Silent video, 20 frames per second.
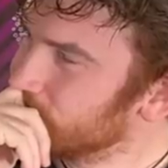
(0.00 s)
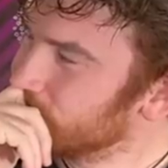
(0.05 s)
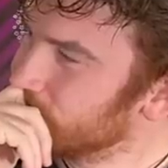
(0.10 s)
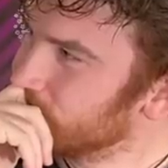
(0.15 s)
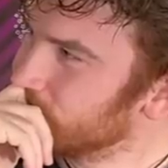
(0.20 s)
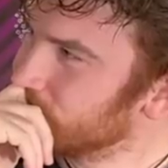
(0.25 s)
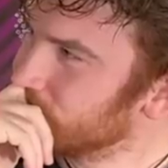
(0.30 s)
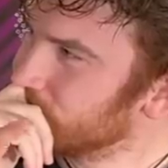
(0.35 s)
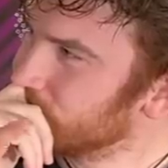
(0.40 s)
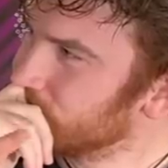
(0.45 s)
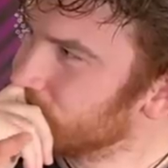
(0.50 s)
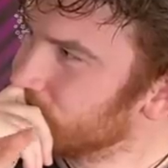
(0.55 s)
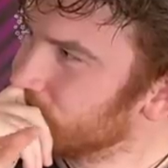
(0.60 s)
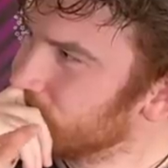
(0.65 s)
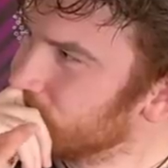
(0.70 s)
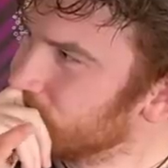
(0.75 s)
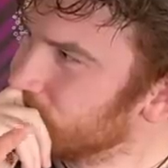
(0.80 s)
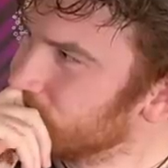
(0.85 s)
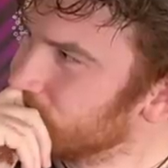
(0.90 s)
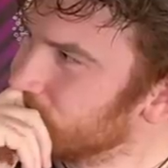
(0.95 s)

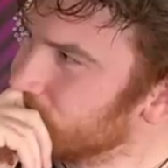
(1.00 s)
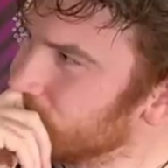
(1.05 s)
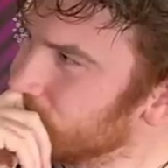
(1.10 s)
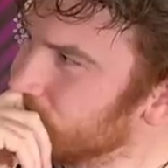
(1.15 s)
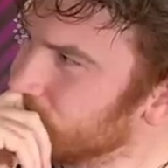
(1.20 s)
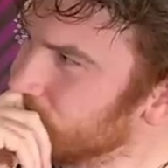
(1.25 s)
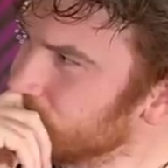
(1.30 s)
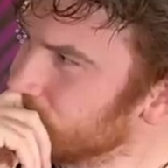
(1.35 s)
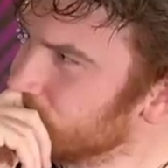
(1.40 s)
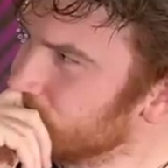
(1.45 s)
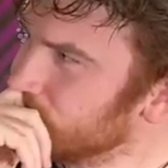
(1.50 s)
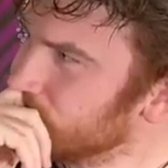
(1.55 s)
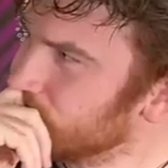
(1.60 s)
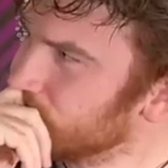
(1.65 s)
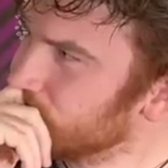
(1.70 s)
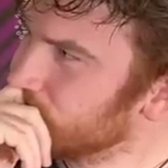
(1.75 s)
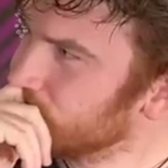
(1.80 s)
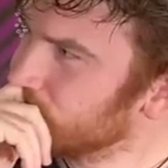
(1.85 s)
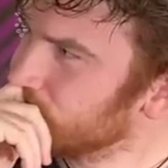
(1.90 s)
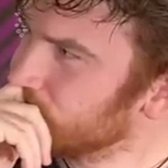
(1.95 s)

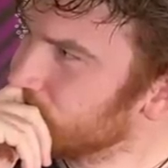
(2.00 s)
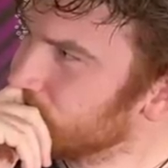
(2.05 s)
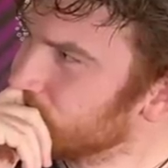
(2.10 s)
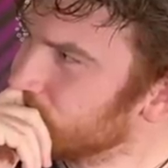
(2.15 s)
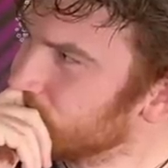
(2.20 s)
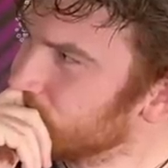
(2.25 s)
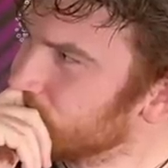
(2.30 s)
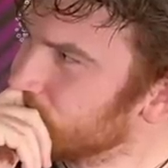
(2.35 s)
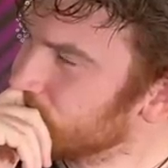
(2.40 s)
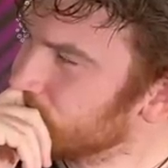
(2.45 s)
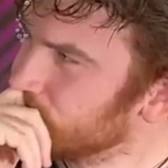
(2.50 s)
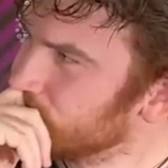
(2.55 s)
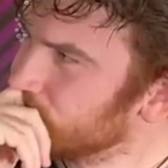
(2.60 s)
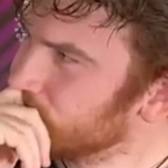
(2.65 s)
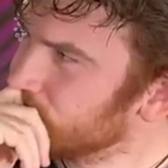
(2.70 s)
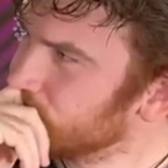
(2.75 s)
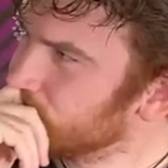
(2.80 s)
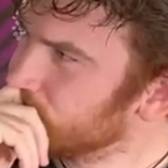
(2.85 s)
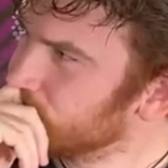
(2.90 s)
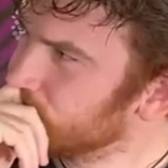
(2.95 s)

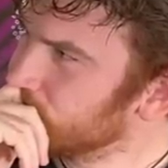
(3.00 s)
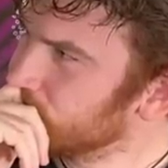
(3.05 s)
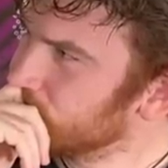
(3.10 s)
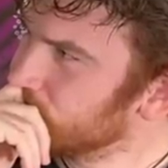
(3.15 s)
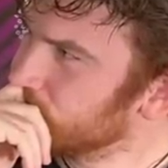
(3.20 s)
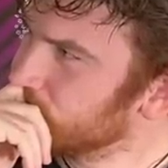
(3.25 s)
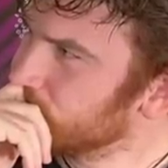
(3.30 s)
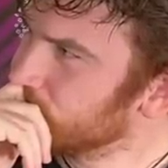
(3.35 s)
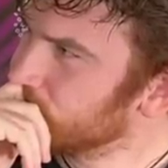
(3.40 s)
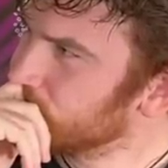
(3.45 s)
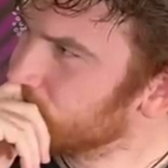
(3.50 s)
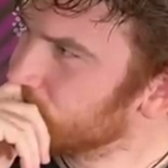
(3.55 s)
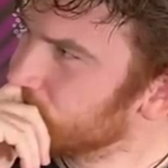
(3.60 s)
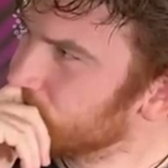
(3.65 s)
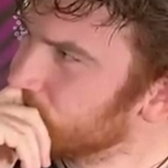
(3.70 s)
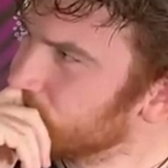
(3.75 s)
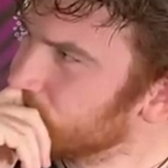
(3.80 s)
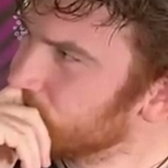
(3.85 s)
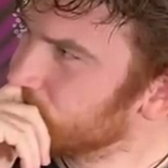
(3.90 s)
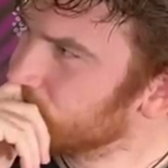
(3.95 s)

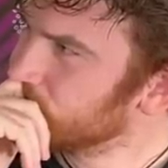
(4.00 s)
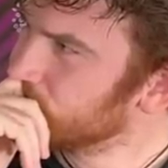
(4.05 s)
The person shown says nothing.